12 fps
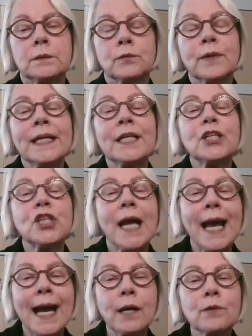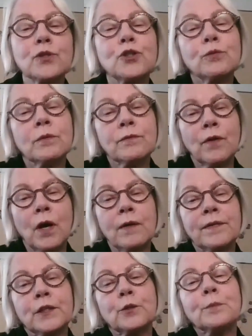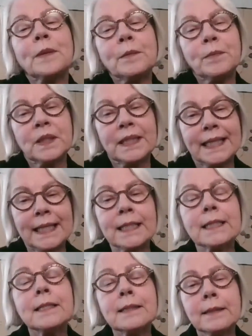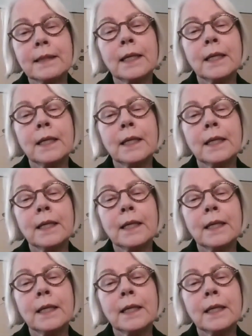reach out to involve other people in,